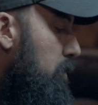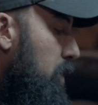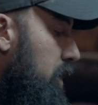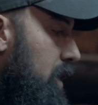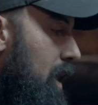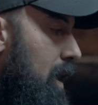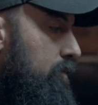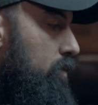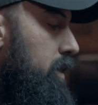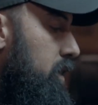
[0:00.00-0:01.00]
But
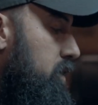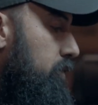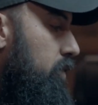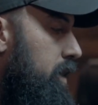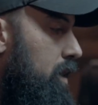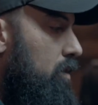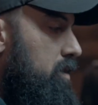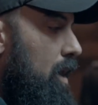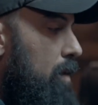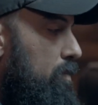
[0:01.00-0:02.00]
every different ear
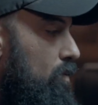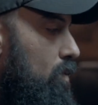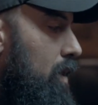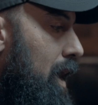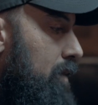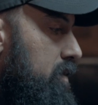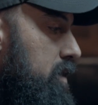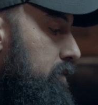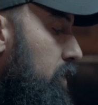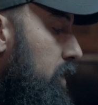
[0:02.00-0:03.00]
type will have
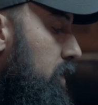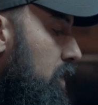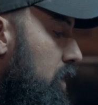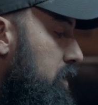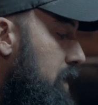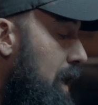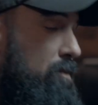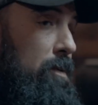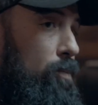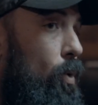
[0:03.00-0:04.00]
a different
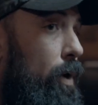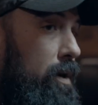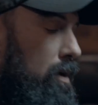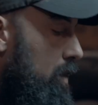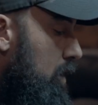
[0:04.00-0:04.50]
attachment point.